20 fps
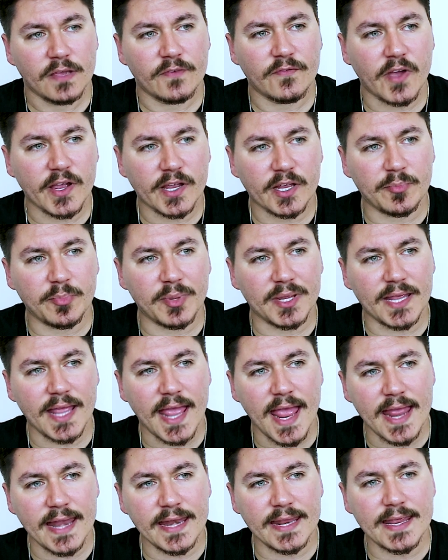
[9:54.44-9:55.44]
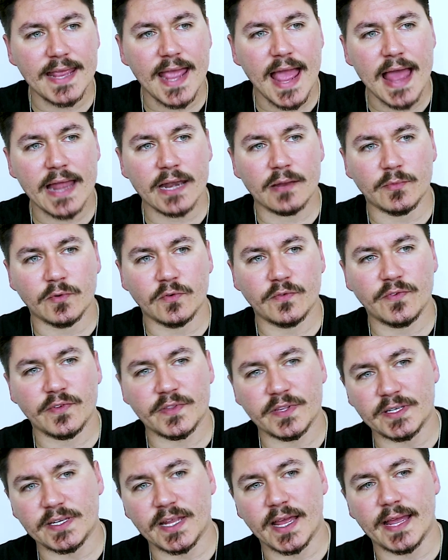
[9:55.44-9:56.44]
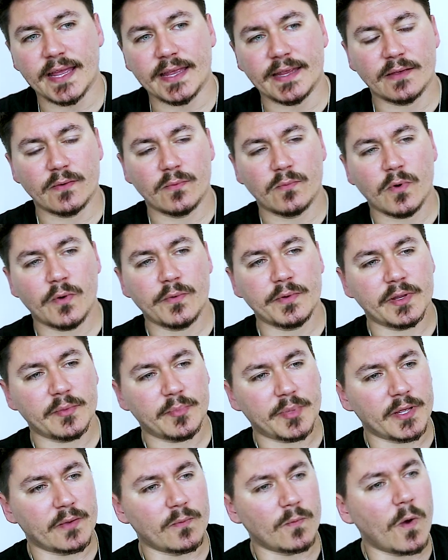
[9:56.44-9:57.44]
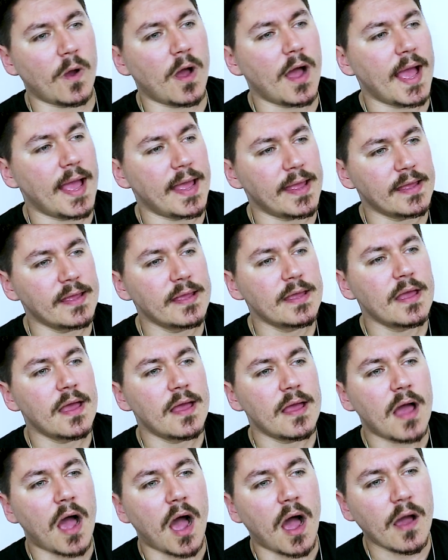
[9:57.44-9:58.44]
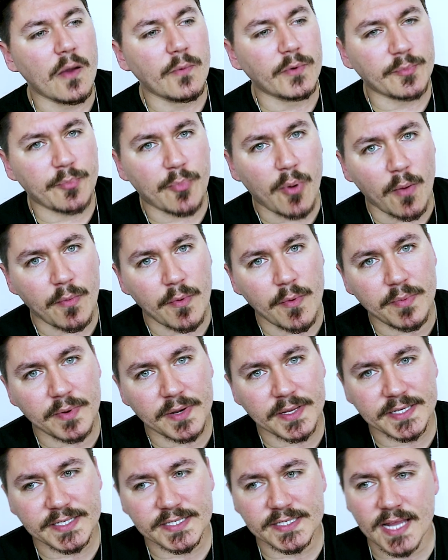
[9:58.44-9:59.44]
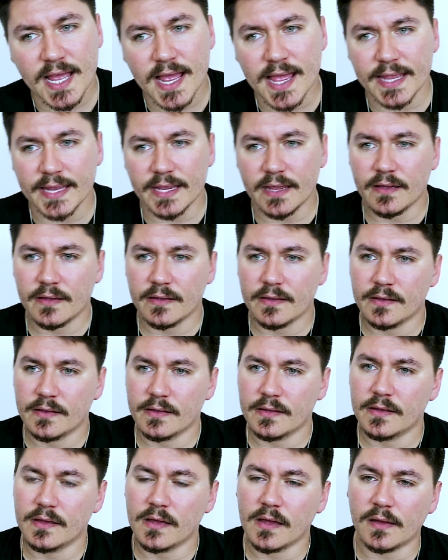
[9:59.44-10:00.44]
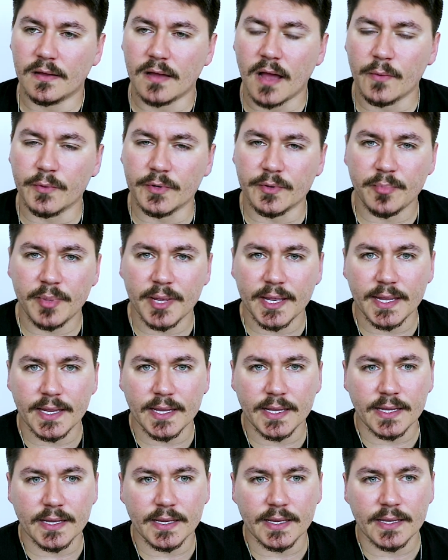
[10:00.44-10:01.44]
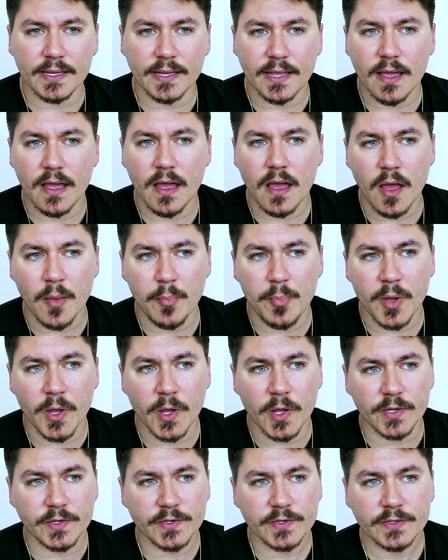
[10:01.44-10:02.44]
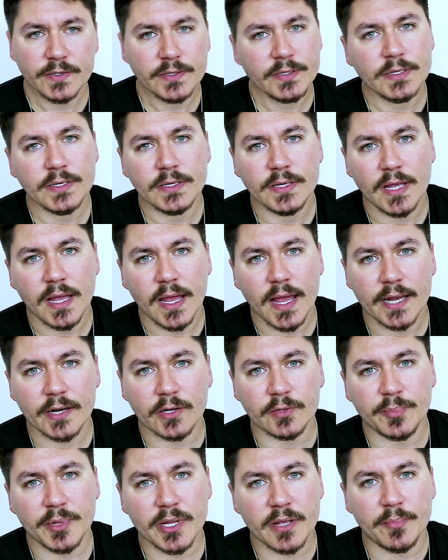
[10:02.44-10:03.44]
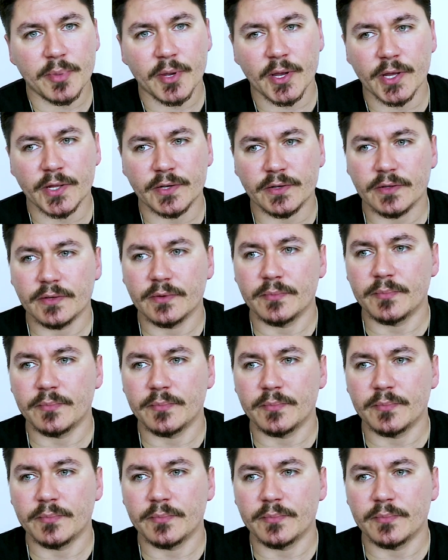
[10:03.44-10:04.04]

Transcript: If I could be any animal for the day, what would it be and why? I would probably say I would be a bird. And I'd be a bird